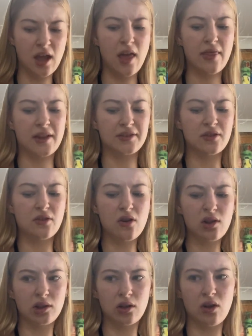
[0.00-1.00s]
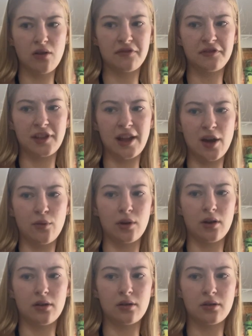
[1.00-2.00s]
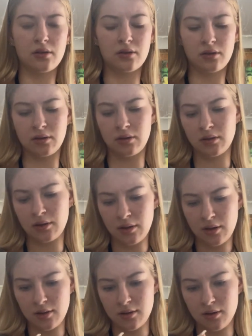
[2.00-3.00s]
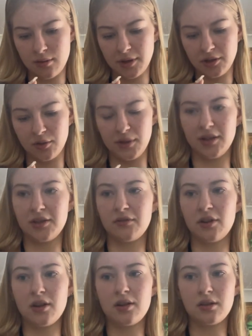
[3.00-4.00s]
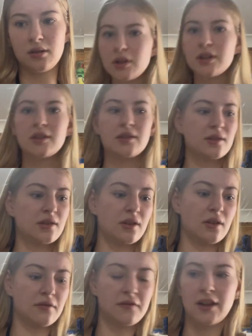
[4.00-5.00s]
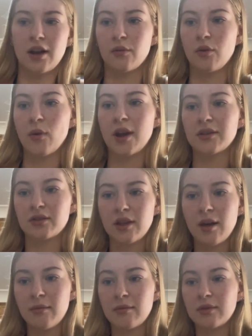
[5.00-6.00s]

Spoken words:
That's not a lot of flour. Am I doing this right? Maybe this isn't enough flour. Wait, so that...